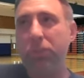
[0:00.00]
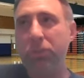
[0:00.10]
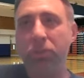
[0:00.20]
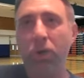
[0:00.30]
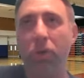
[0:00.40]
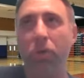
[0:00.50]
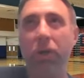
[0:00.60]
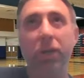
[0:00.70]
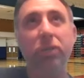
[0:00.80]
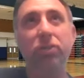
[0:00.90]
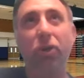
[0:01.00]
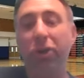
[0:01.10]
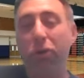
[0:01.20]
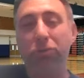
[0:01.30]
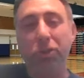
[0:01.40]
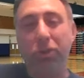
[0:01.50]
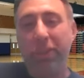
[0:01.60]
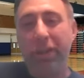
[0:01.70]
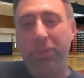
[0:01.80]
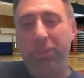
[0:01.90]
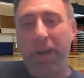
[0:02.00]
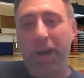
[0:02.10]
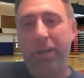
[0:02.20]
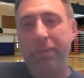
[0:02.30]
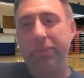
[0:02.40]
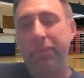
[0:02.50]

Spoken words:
So started coaching over there with Scott,